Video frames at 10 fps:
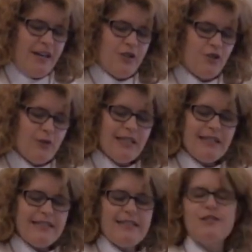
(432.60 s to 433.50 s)

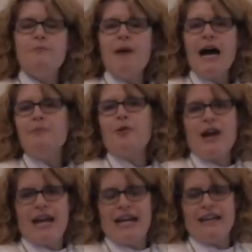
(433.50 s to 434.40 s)
drilled into my
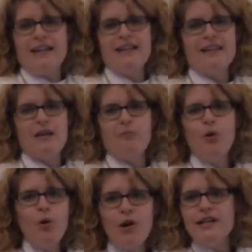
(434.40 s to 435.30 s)
brain and
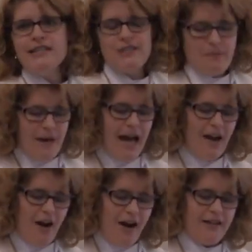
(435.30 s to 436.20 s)
poured into my
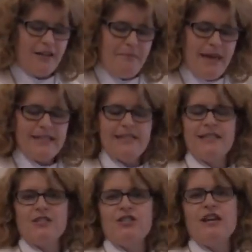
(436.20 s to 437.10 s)
heart the
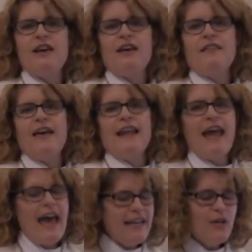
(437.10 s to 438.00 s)
message that
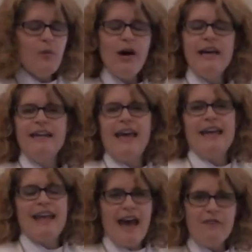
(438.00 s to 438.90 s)
anyone
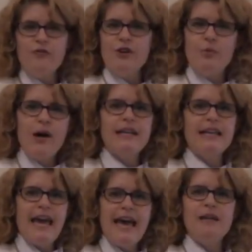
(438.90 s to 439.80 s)
and everyone
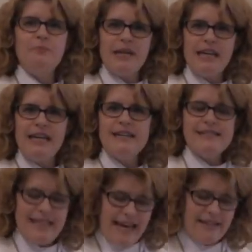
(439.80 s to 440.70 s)
can be a
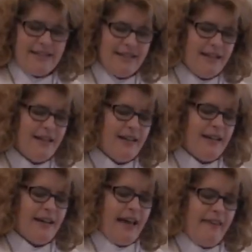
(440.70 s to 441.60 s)
saint.
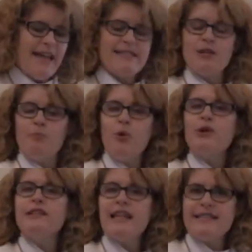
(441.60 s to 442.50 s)
And that's an
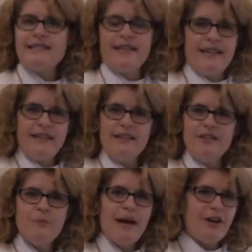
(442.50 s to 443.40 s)
important lesson,
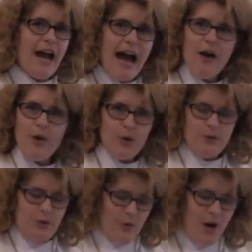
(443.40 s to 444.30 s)
no matter how
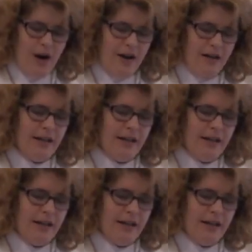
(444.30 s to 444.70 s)
old you are.